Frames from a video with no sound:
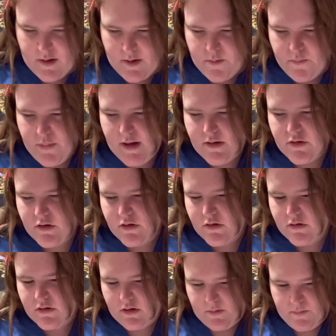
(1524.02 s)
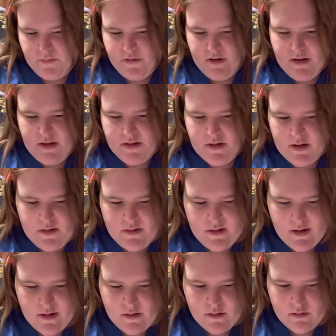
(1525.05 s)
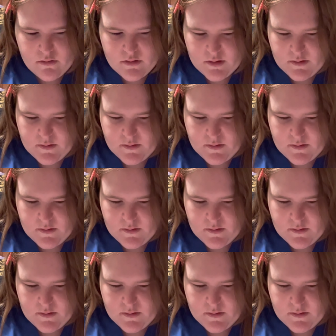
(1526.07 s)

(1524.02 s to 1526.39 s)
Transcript: pictures are pretty detailed.